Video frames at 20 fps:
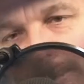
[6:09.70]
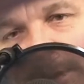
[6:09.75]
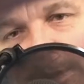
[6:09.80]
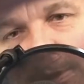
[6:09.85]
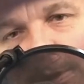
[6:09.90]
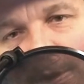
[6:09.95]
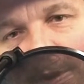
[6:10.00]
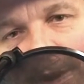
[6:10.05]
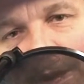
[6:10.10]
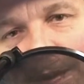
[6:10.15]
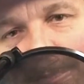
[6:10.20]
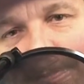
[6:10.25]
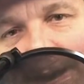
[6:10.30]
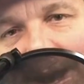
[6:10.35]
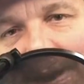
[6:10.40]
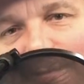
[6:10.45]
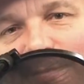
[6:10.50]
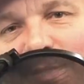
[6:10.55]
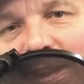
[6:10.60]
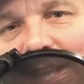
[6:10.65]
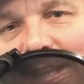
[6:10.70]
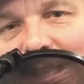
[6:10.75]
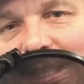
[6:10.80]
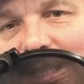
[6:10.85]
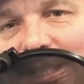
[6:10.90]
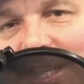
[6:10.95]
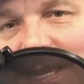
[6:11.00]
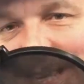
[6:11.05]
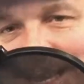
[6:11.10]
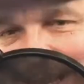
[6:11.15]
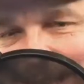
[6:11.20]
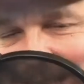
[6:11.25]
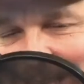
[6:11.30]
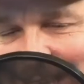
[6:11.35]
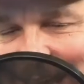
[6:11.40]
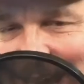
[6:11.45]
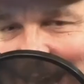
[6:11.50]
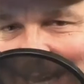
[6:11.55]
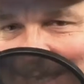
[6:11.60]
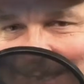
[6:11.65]
We're talking about Philly
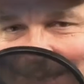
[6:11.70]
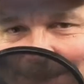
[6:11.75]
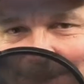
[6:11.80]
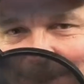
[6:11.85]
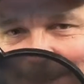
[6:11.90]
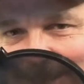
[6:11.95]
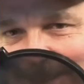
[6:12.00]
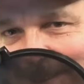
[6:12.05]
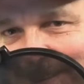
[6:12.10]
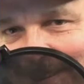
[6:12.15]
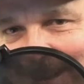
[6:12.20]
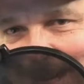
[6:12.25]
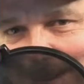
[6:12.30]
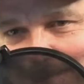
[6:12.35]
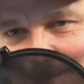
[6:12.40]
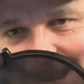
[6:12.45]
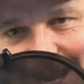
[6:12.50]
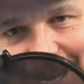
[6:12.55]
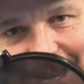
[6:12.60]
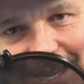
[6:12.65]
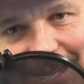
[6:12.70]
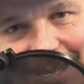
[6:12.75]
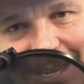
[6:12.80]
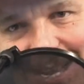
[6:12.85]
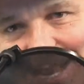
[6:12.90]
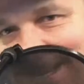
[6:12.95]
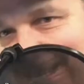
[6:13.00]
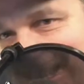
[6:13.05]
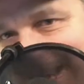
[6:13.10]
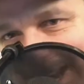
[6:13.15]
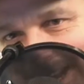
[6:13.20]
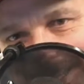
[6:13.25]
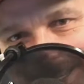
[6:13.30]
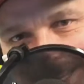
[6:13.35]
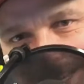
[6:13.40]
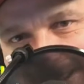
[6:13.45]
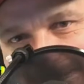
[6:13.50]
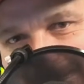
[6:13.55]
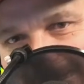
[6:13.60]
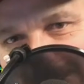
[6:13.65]
cheesesteaks. We're talking about not gates
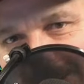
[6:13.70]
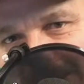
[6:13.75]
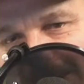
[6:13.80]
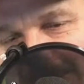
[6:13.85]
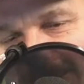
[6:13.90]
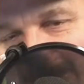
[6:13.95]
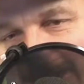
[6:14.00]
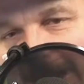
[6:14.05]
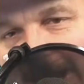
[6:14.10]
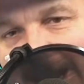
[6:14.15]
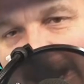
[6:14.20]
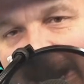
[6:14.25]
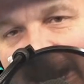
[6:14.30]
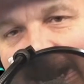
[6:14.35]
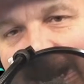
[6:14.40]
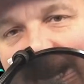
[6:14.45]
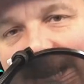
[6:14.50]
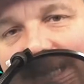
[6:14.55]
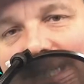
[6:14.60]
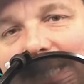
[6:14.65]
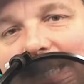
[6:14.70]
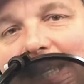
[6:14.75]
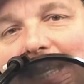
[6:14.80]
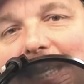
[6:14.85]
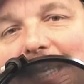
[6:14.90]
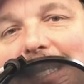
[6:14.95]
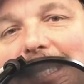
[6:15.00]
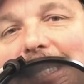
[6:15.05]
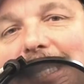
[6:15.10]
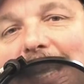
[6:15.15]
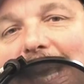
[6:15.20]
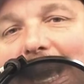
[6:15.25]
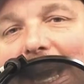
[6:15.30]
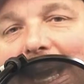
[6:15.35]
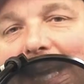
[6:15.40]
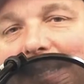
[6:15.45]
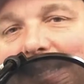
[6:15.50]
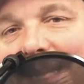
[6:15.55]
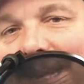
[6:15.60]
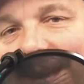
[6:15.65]
anymore. Philly
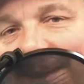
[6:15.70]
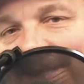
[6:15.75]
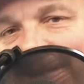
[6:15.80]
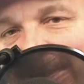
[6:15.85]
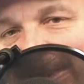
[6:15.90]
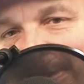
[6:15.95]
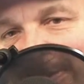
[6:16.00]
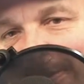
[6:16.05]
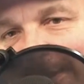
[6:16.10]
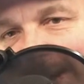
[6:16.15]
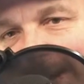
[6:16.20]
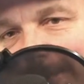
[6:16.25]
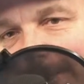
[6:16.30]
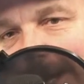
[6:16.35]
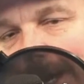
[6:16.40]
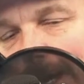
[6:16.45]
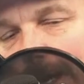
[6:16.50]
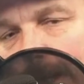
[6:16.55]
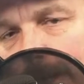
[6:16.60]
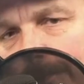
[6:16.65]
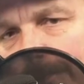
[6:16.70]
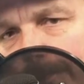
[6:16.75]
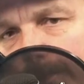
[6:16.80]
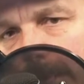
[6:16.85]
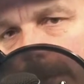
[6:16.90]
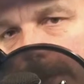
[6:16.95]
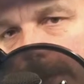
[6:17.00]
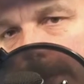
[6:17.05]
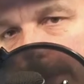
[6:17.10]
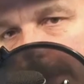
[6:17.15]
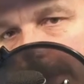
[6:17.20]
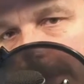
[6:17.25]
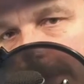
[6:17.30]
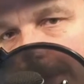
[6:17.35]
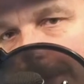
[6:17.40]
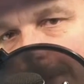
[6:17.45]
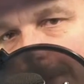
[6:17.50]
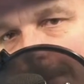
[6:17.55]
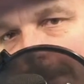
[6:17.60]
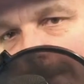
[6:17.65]
cheesesteaks that I'm talking about.
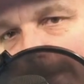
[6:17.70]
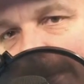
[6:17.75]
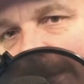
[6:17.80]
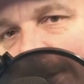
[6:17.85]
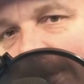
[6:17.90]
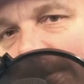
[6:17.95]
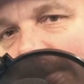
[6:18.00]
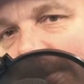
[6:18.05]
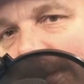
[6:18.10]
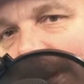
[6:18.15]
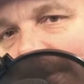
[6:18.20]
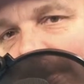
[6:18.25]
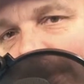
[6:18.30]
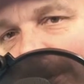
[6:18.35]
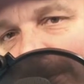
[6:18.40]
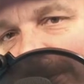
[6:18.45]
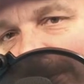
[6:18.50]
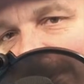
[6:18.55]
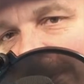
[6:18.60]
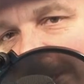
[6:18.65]
You be yourself off the